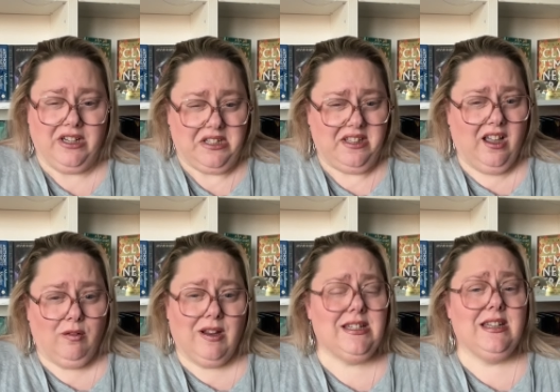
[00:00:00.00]
I don't think I
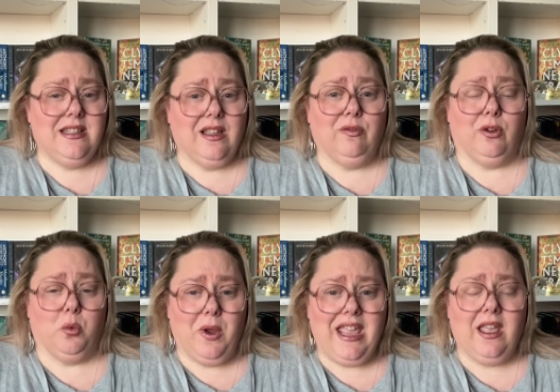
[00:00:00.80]
read anything for a
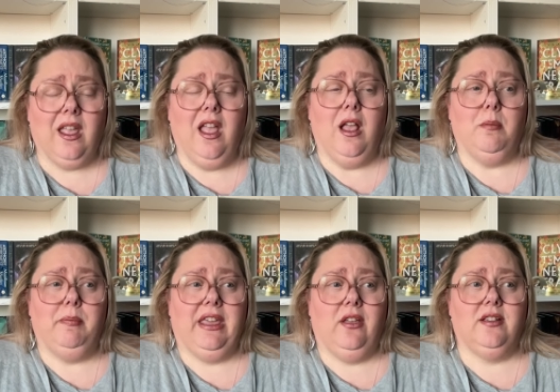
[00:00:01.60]
week
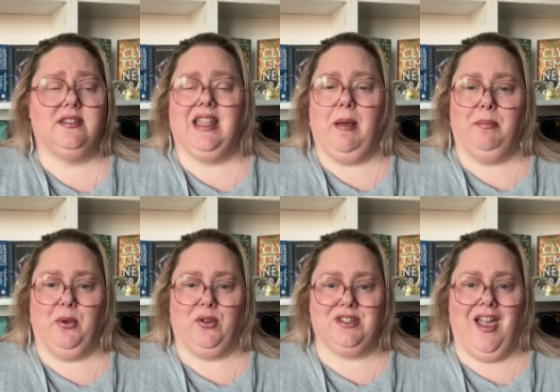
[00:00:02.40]
because that
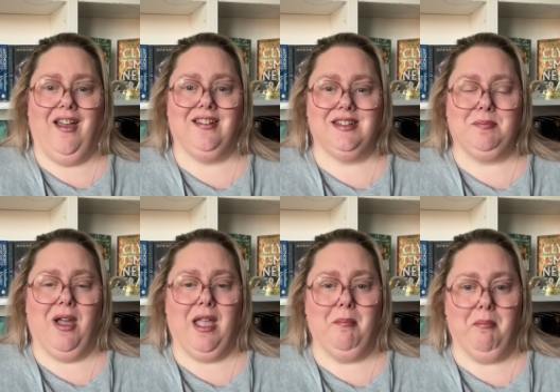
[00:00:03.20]
book turned
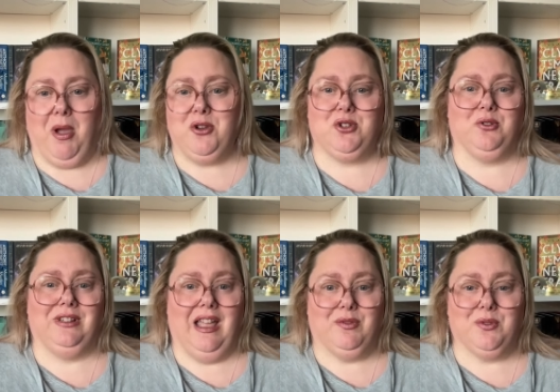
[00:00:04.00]
my emotional
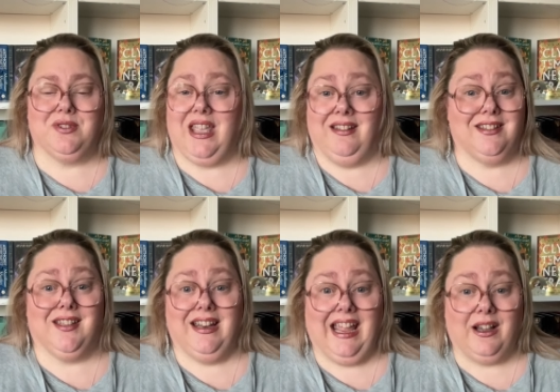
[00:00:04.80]
levels
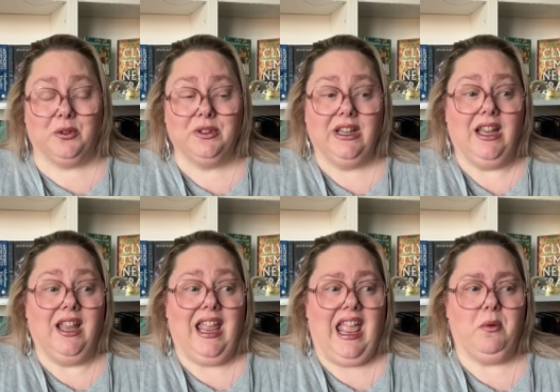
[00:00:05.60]
inside out.
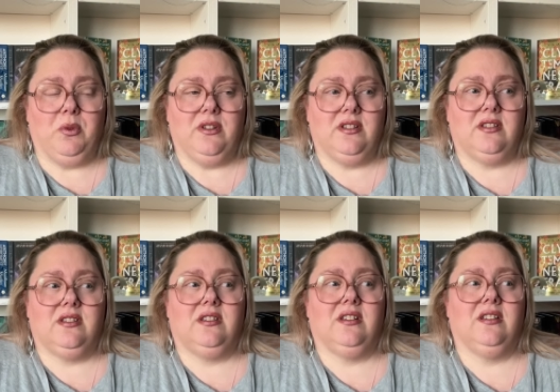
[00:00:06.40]
It
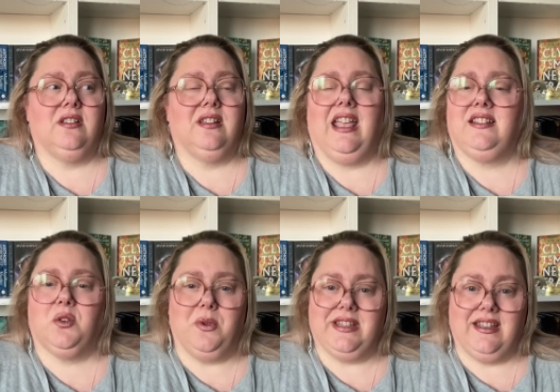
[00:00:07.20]
was
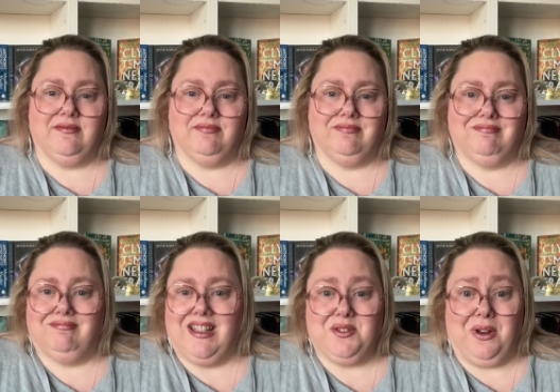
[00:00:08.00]
exquisite.
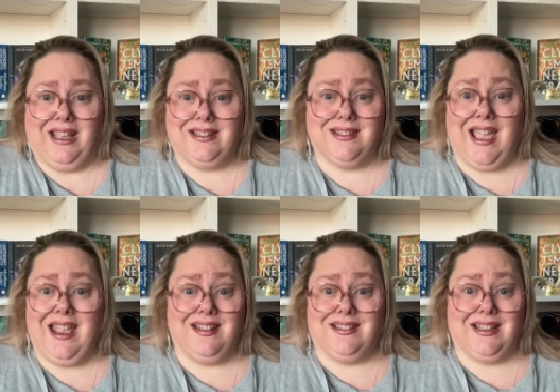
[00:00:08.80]
That's all I can
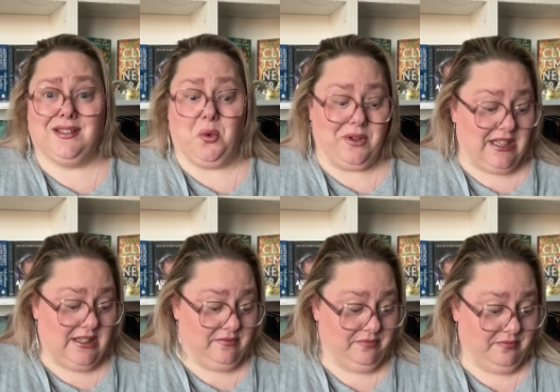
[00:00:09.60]
say. It's exquisite.